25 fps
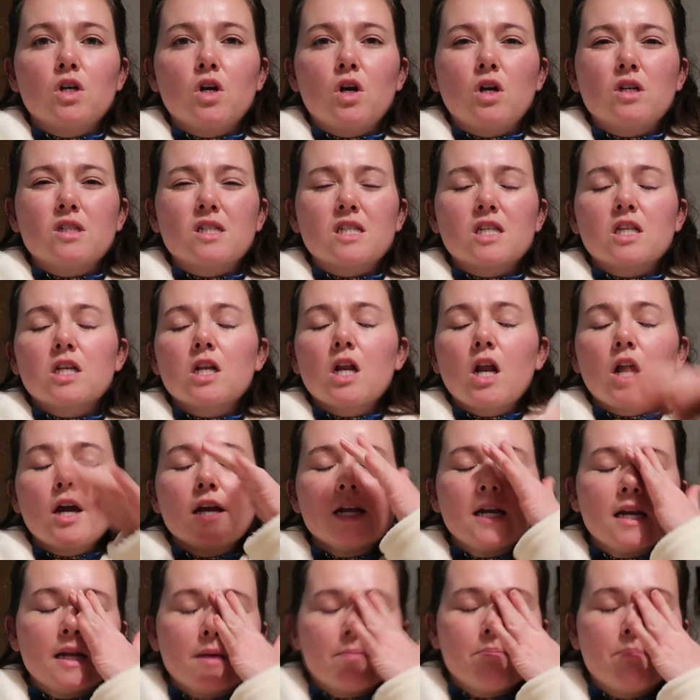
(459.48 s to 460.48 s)

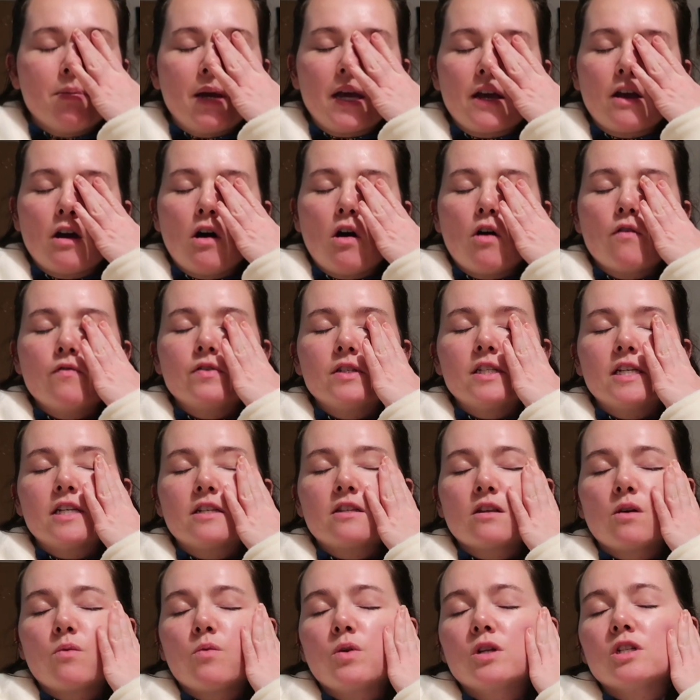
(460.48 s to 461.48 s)
slightly bigger obviously
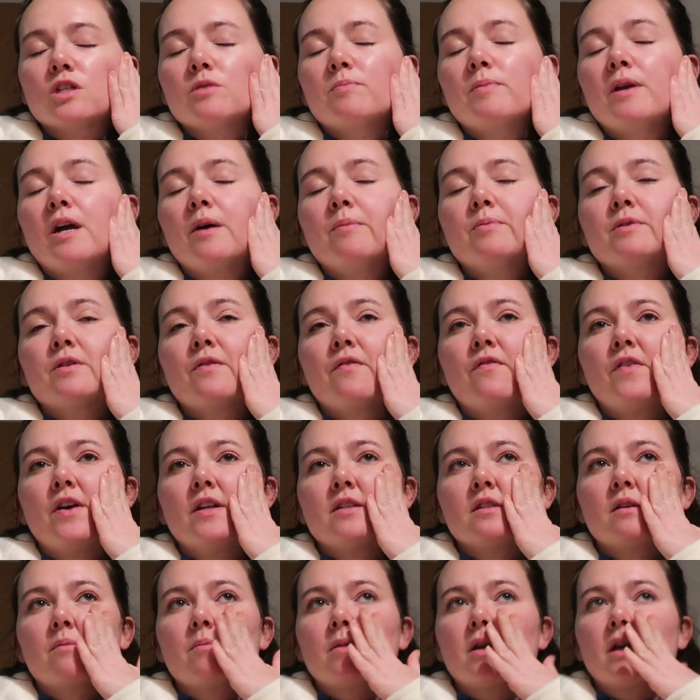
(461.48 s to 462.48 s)
because I want to be able to
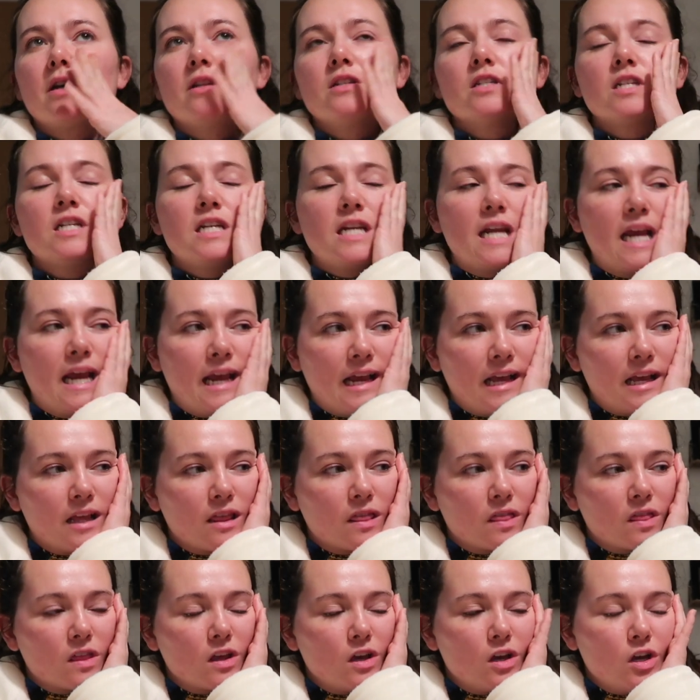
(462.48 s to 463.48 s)
fit something
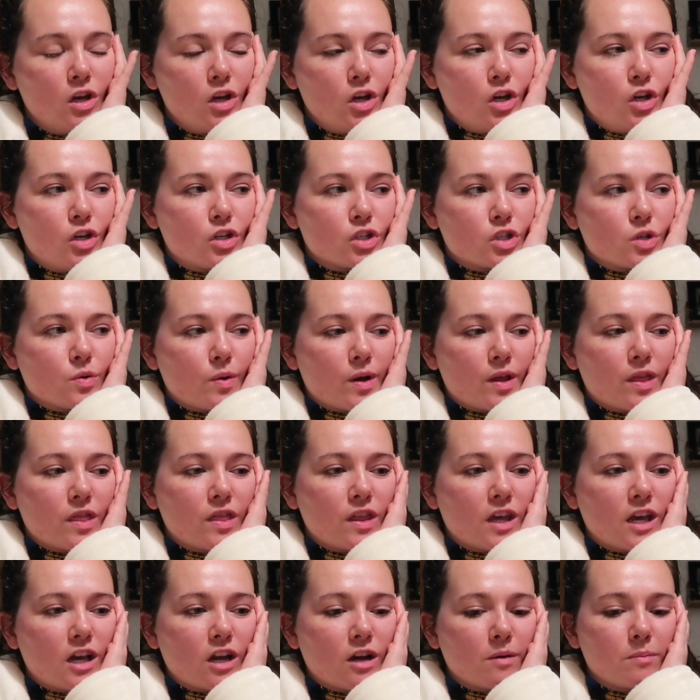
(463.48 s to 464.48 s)
underneath. So I
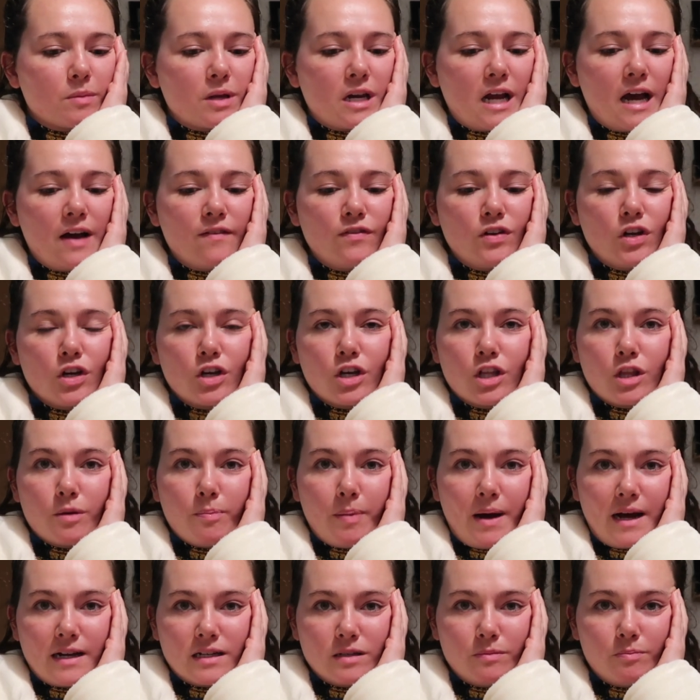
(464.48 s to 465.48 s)
think I'm going to have a look at the
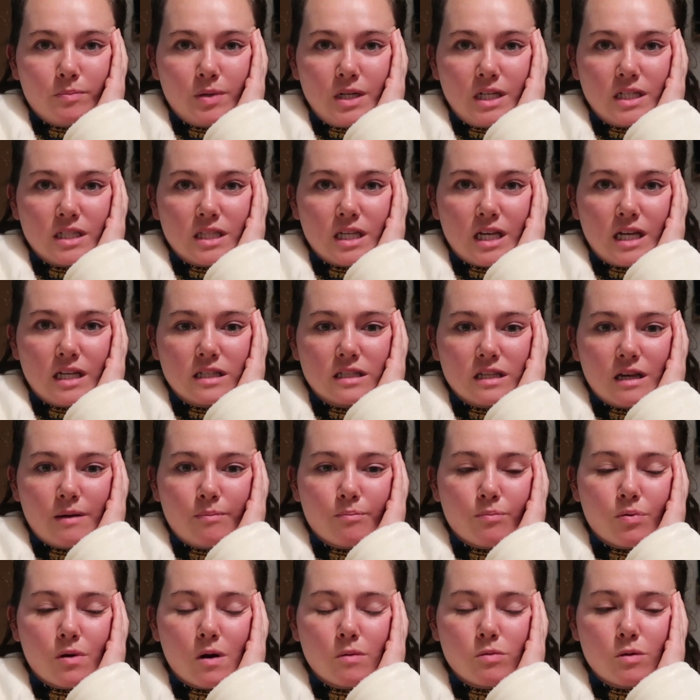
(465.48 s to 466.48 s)
pattern pieces
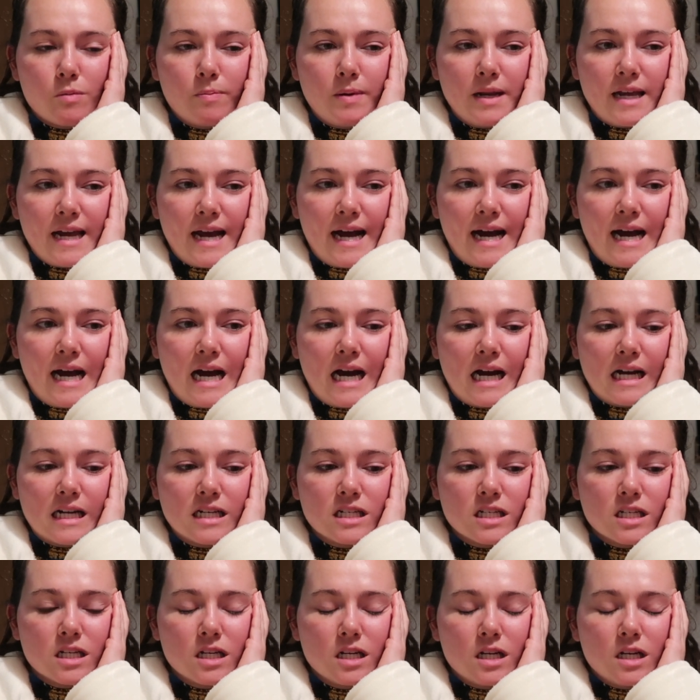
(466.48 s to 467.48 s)
and probably
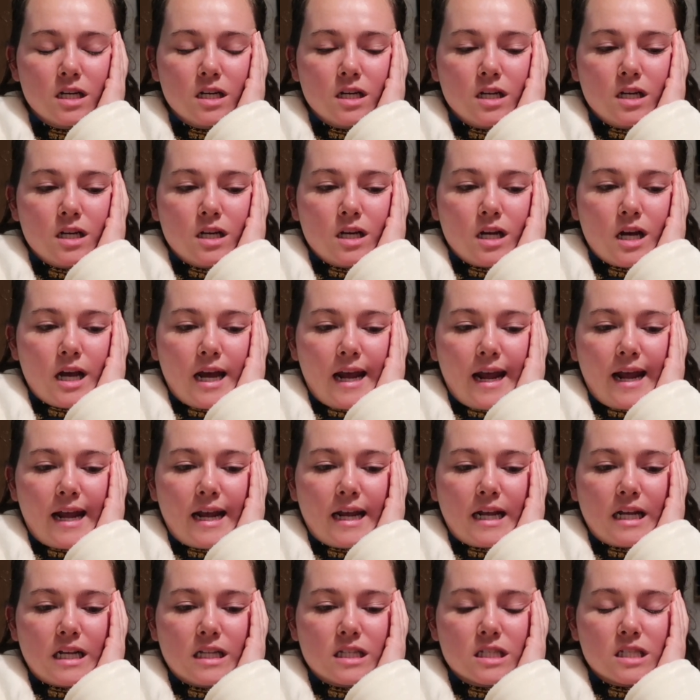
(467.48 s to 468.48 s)
add
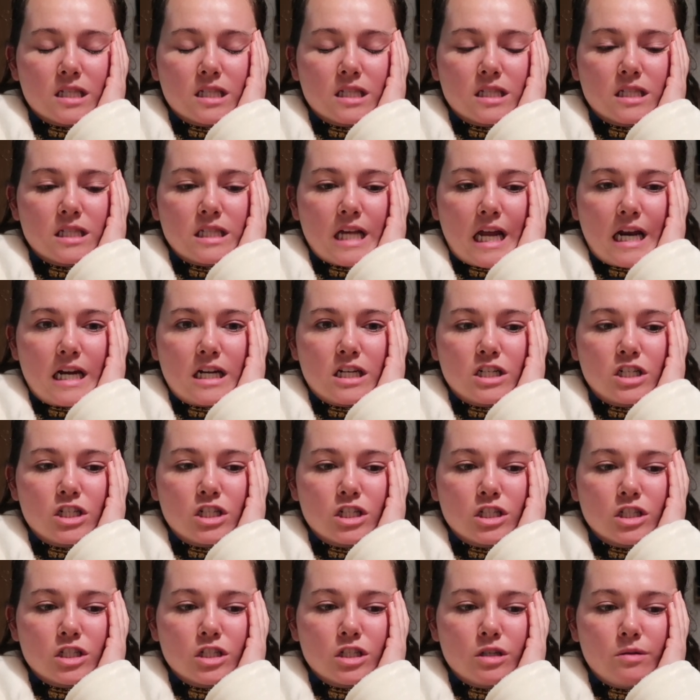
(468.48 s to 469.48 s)
a
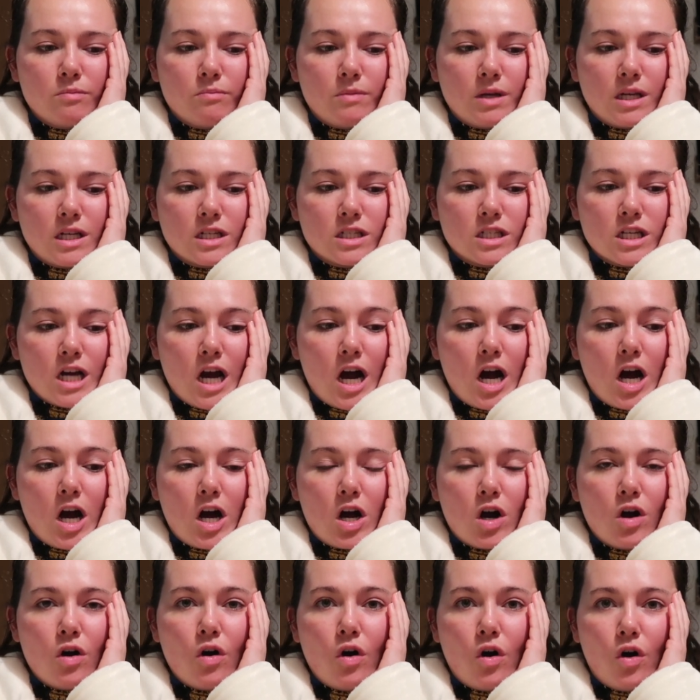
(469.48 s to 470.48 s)
centimetre
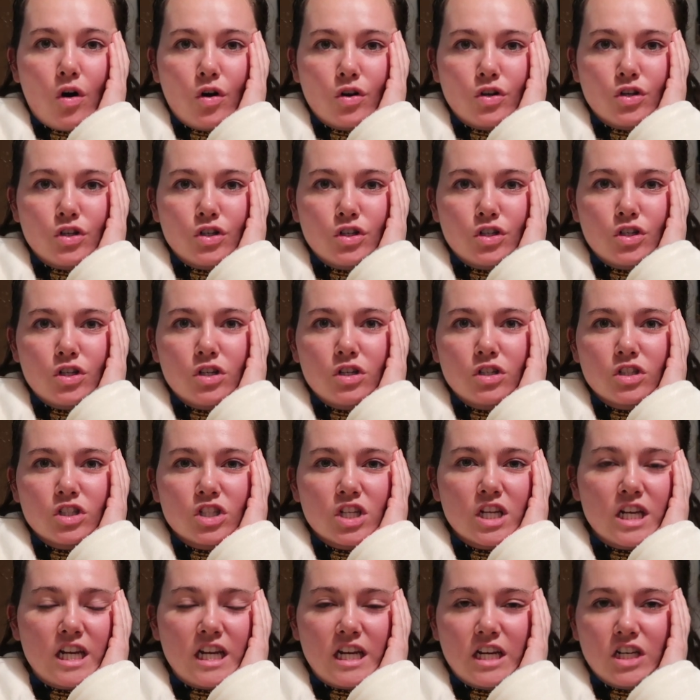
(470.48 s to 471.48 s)
on
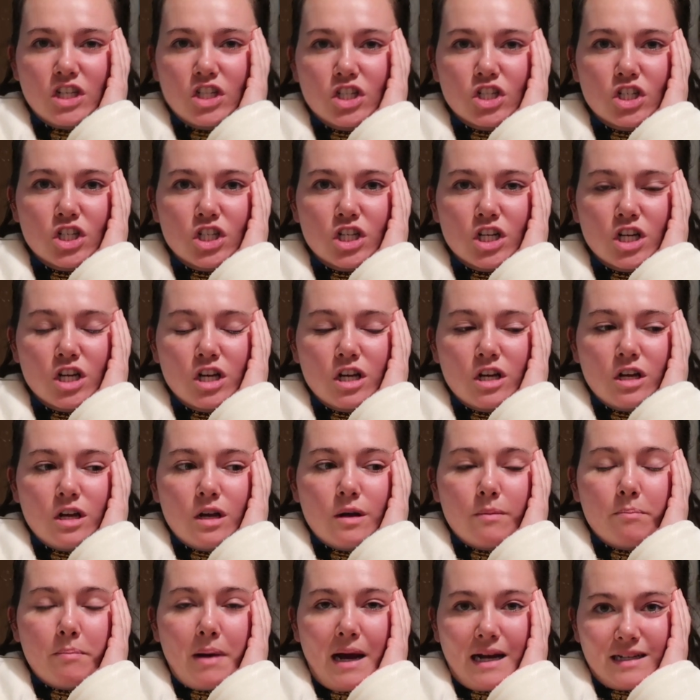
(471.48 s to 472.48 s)
to each
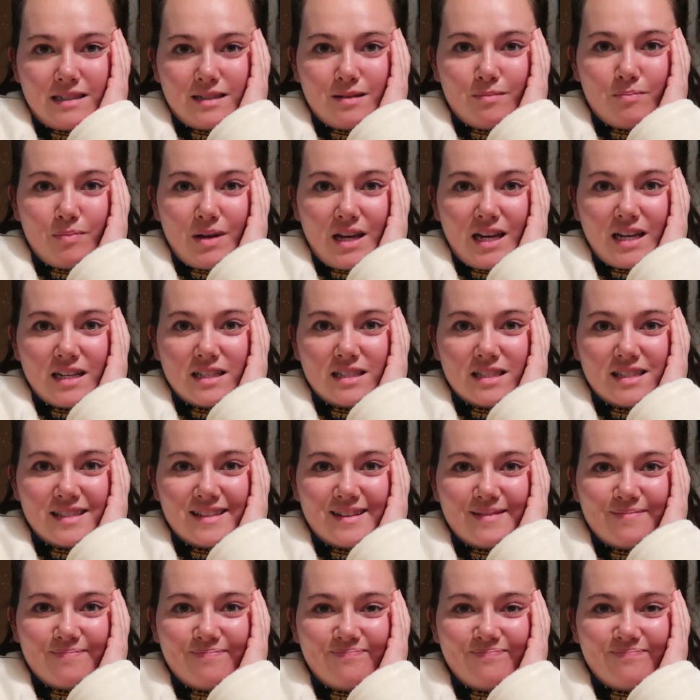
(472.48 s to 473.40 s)
pattern piece.